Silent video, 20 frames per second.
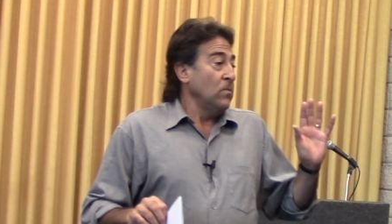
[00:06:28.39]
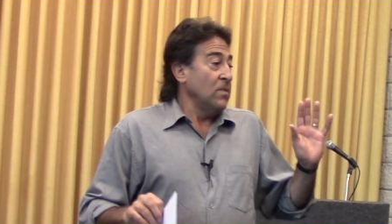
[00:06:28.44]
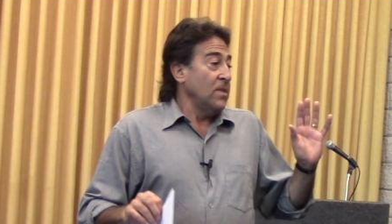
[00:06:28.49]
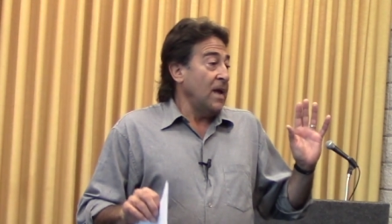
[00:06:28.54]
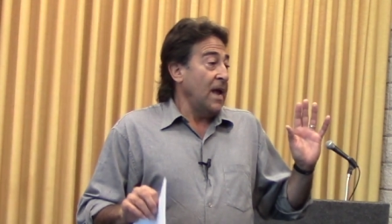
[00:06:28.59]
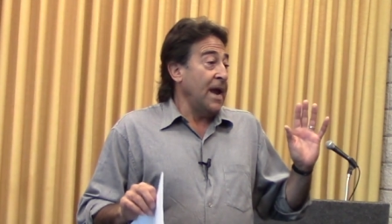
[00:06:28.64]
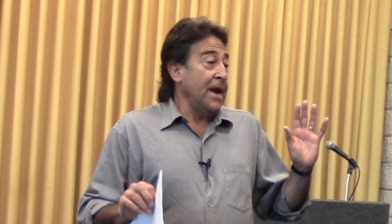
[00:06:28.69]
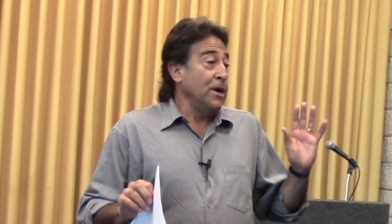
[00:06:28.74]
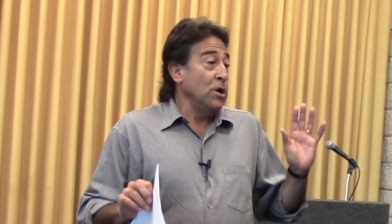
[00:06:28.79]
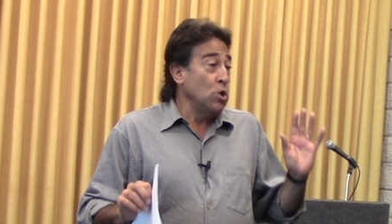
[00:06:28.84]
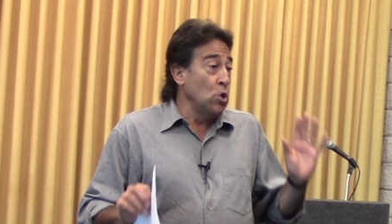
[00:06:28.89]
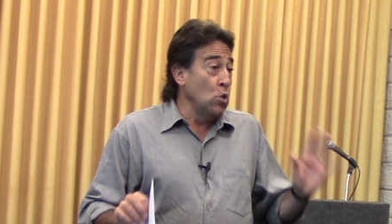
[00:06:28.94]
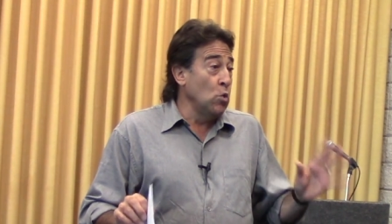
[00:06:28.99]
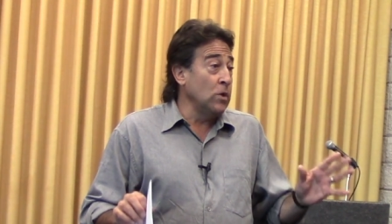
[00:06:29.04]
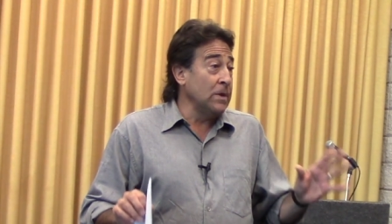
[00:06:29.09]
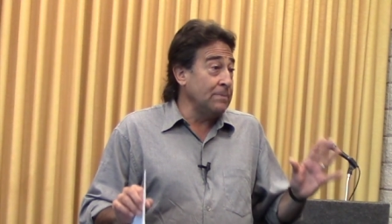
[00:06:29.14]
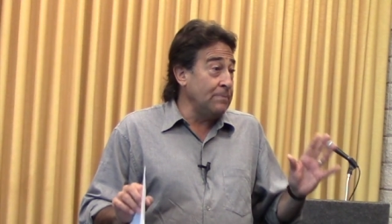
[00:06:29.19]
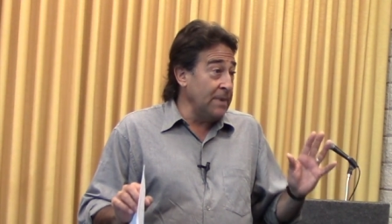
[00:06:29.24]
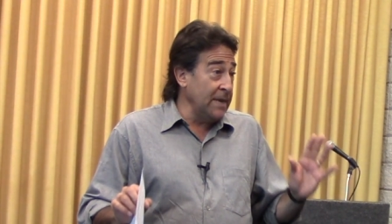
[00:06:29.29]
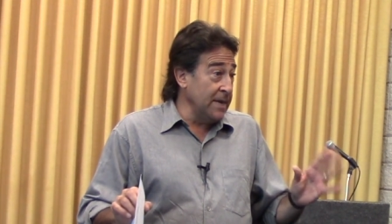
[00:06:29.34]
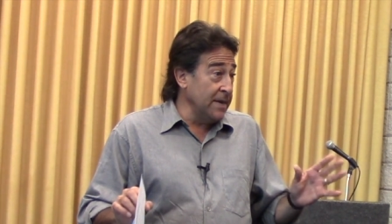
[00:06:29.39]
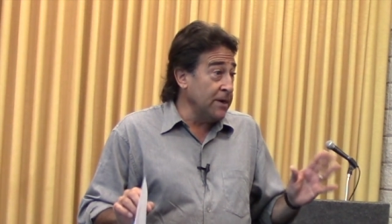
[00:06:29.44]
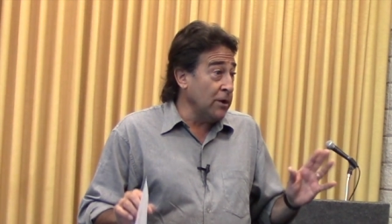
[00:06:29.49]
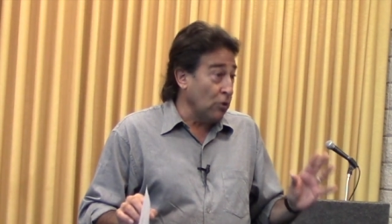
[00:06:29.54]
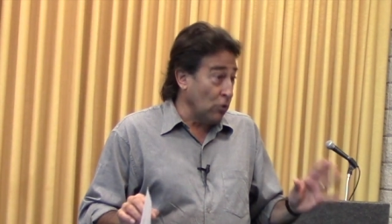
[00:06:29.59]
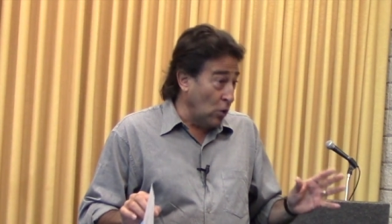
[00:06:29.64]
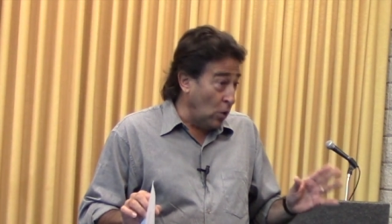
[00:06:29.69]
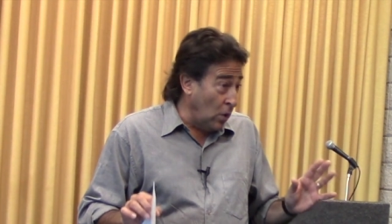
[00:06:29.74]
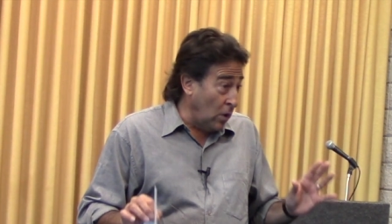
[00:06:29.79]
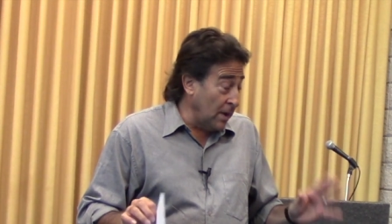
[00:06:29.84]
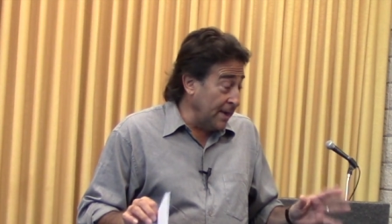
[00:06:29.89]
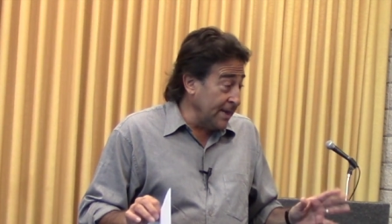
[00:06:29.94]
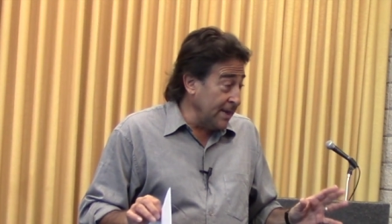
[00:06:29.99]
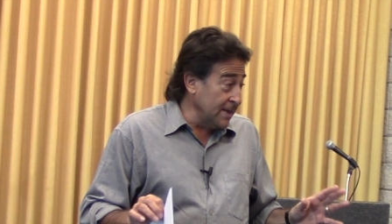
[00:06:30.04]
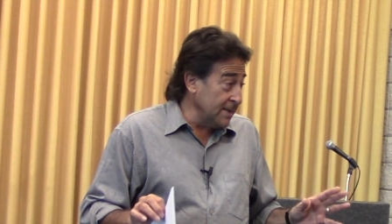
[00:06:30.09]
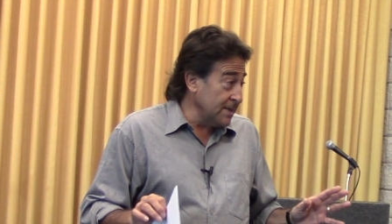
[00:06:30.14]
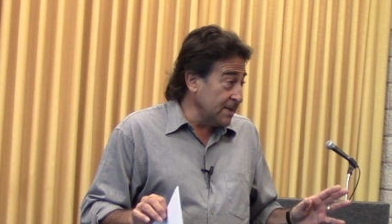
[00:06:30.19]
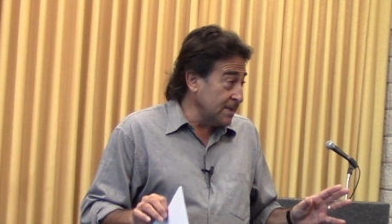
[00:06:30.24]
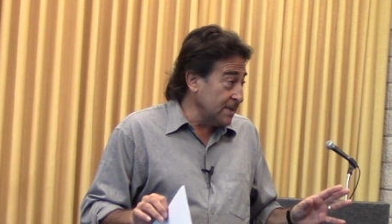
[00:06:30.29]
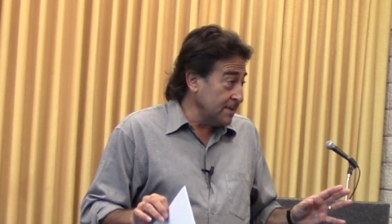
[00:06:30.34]
And who would be in her
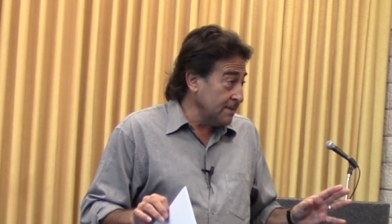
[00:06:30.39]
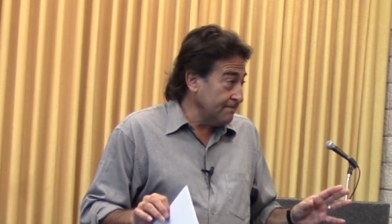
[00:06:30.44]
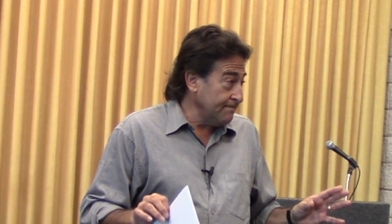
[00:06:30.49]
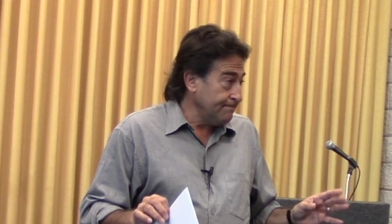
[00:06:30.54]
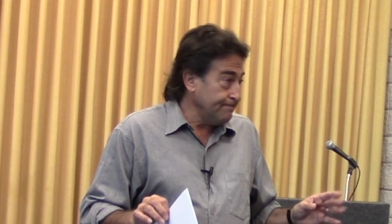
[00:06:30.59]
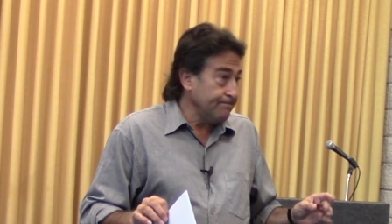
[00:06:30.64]
audience?